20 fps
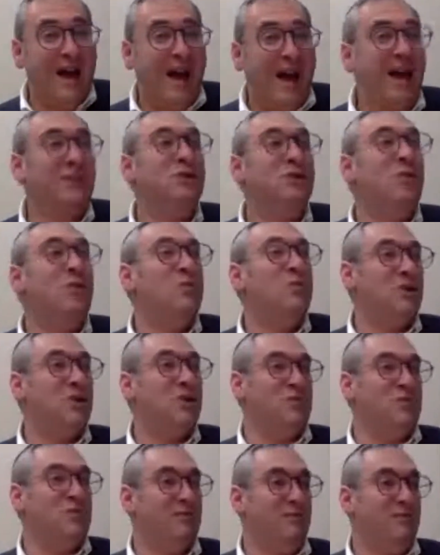I don't
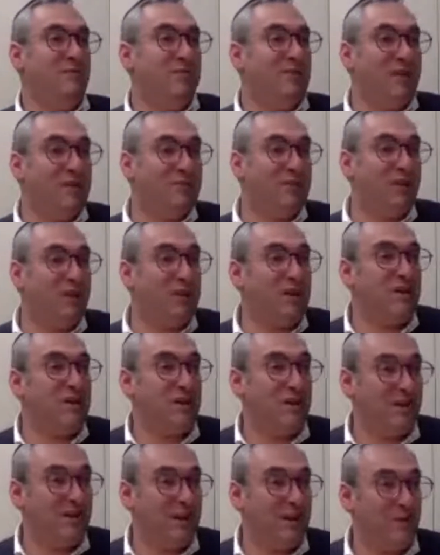know. I'm scared to think
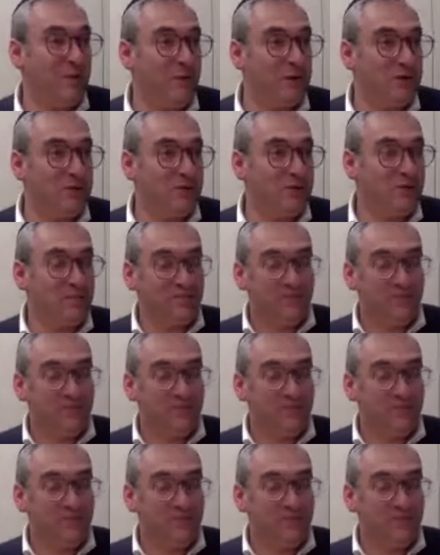about that question.